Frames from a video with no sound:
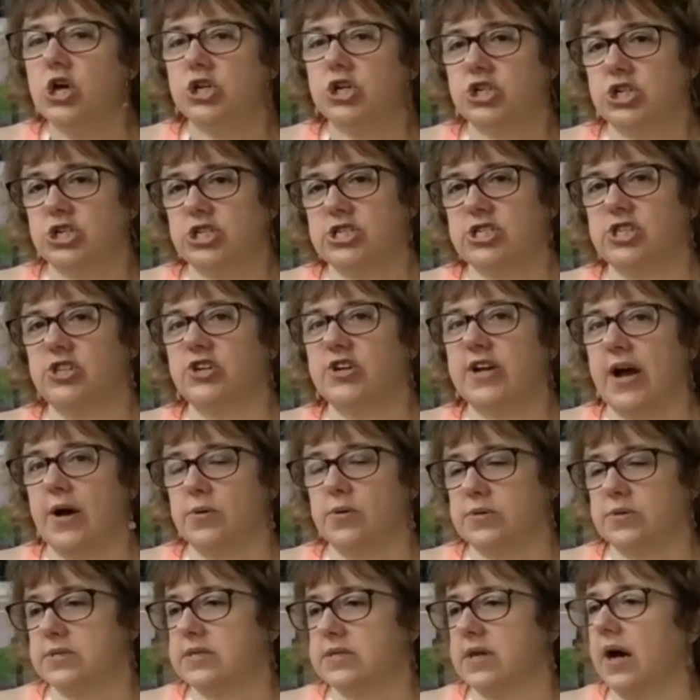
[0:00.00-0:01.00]
just look
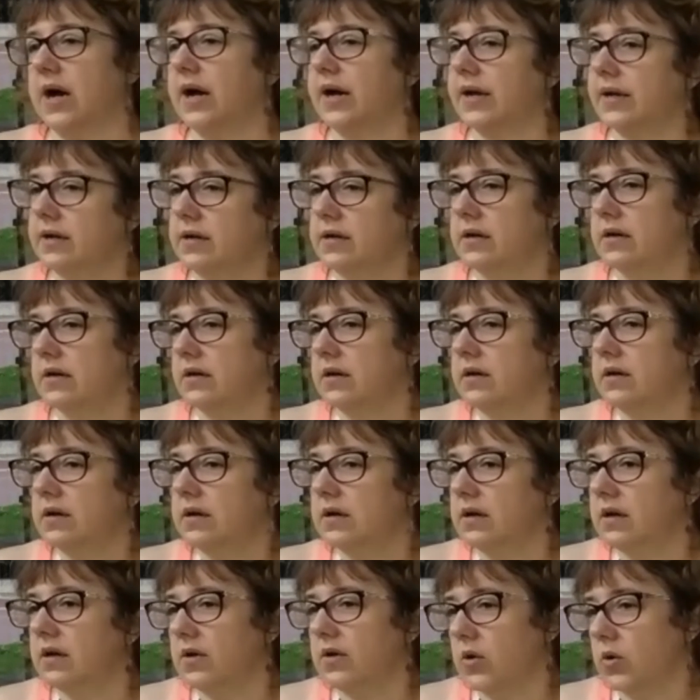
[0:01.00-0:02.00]
outside,
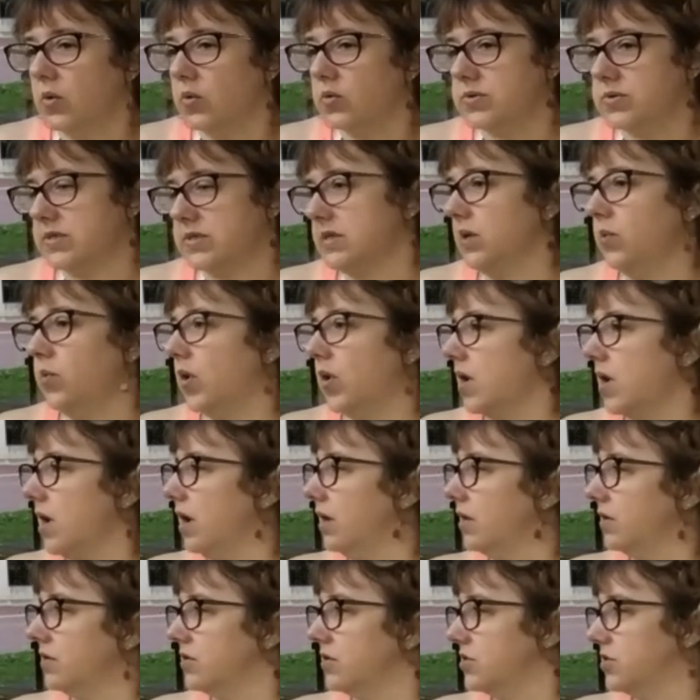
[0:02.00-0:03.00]
see what
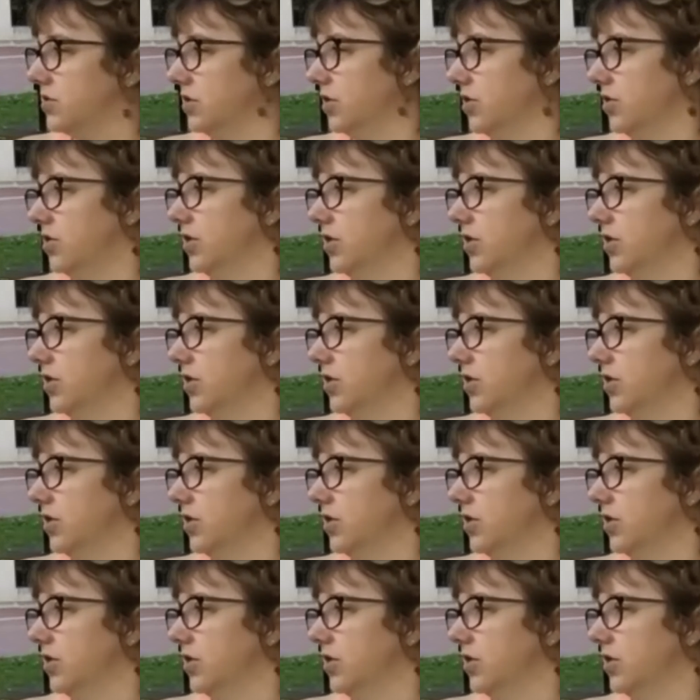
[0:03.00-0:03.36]
colors look